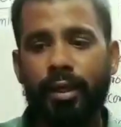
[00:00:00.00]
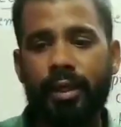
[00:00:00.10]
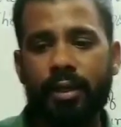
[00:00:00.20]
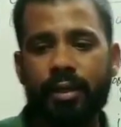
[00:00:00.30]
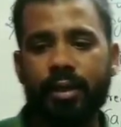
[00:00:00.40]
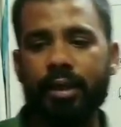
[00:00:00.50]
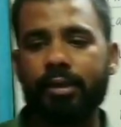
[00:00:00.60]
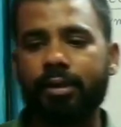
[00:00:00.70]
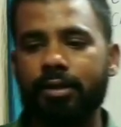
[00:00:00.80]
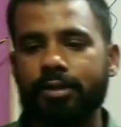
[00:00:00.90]
And here in the
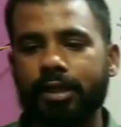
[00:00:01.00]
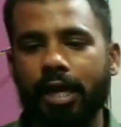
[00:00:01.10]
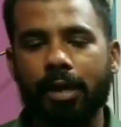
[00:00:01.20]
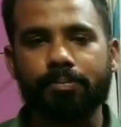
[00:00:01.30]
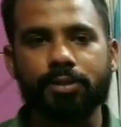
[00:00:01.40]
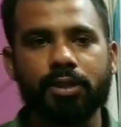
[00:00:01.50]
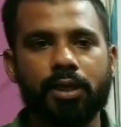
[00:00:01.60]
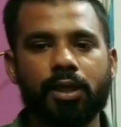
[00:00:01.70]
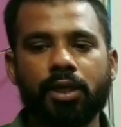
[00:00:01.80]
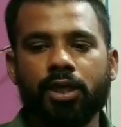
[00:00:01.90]
electrical
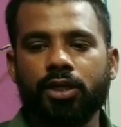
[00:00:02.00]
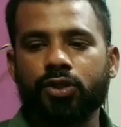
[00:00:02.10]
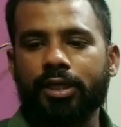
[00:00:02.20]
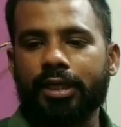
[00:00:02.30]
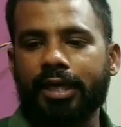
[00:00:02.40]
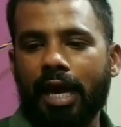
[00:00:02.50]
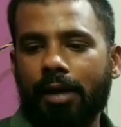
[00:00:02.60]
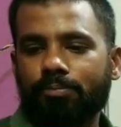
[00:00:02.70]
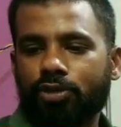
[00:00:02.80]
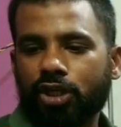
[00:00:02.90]
synapse, so the
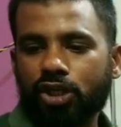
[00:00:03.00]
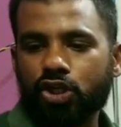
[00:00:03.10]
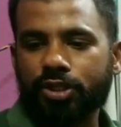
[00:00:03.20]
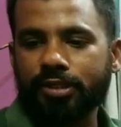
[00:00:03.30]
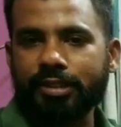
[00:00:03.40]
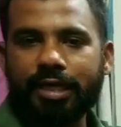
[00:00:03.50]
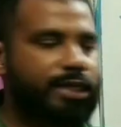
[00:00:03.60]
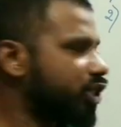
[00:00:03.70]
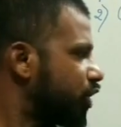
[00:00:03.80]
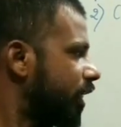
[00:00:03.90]
gap junctions, they
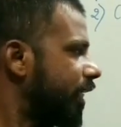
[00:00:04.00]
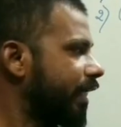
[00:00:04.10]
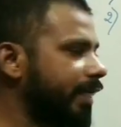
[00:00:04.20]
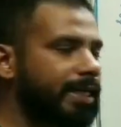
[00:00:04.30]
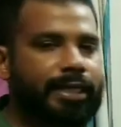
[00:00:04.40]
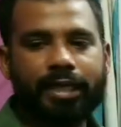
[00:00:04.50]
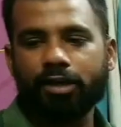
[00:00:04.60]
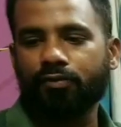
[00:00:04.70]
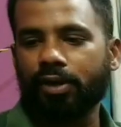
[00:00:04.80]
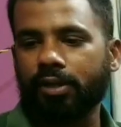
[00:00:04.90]
are generally
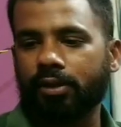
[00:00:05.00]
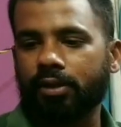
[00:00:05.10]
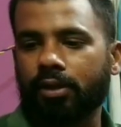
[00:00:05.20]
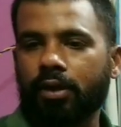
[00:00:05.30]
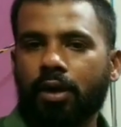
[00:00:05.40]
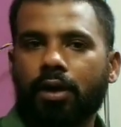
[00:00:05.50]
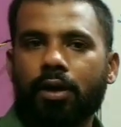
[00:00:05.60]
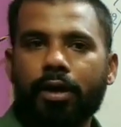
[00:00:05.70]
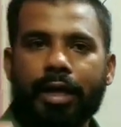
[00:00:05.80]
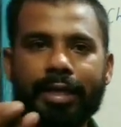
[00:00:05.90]
connected with
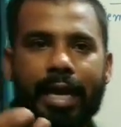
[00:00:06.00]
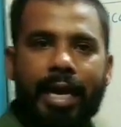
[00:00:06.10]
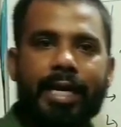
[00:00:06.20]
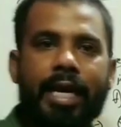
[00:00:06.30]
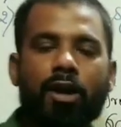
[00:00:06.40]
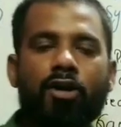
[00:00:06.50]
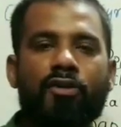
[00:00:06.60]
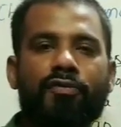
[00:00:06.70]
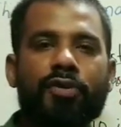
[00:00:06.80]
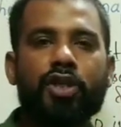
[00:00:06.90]
an array
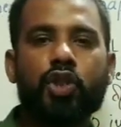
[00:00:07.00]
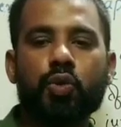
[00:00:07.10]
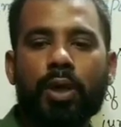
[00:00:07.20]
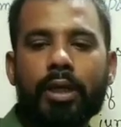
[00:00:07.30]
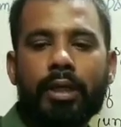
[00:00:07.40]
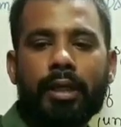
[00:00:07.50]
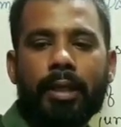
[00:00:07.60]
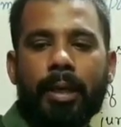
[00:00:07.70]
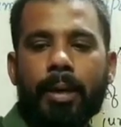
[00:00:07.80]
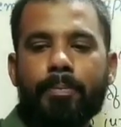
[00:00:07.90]
of
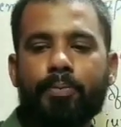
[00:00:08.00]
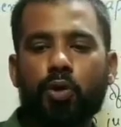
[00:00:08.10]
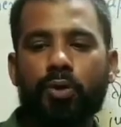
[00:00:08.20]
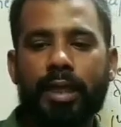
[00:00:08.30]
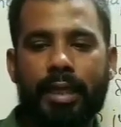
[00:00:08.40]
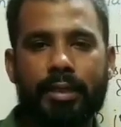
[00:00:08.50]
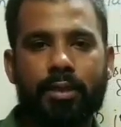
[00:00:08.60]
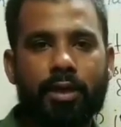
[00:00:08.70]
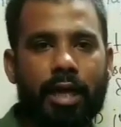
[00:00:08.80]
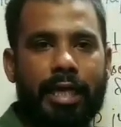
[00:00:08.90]
12
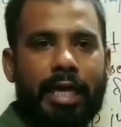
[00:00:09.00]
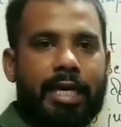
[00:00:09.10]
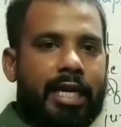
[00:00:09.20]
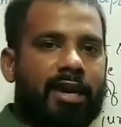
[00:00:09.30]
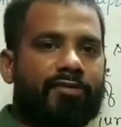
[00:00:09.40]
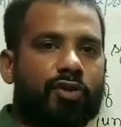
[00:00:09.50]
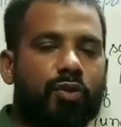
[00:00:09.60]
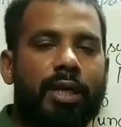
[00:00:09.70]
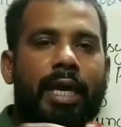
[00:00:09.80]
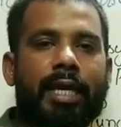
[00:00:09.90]
proteins or an array of
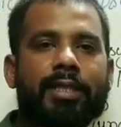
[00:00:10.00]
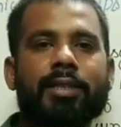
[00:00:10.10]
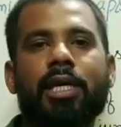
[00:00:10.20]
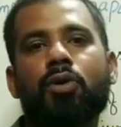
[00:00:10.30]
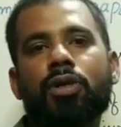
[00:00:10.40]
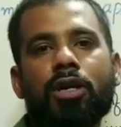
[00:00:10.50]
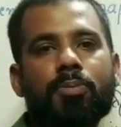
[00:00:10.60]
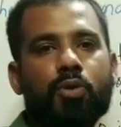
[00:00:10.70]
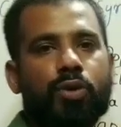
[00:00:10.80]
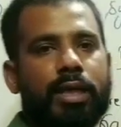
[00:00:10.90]
12
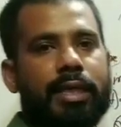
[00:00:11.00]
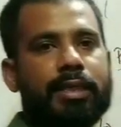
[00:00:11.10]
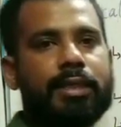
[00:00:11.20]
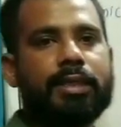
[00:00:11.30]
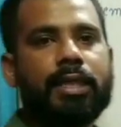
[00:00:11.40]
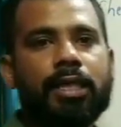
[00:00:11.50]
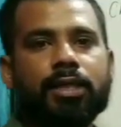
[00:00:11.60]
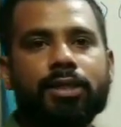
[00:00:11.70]
hexagonal proteins.